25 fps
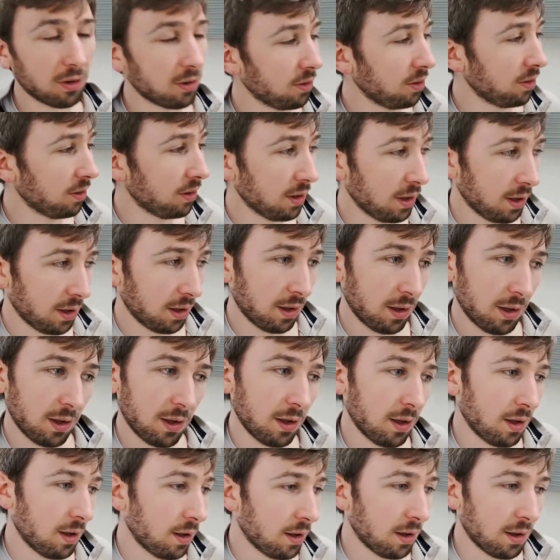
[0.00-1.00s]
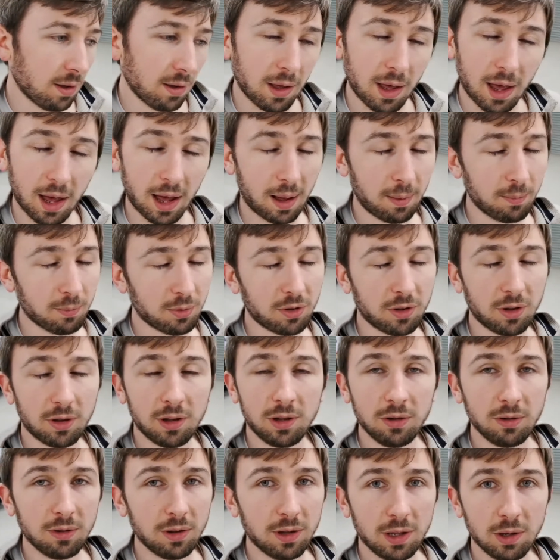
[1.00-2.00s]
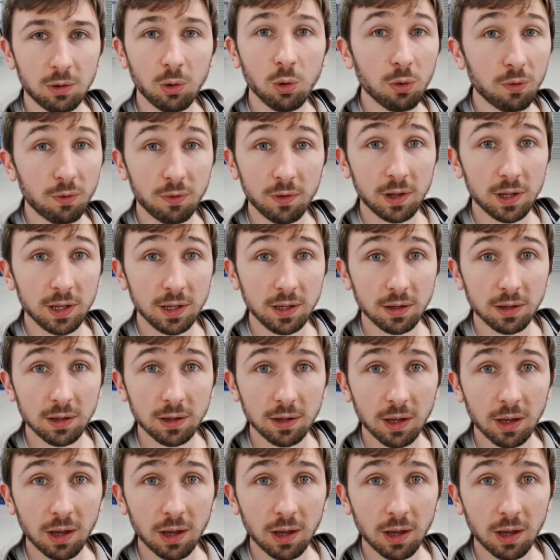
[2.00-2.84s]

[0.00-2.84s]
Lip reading: on absolutely awfully.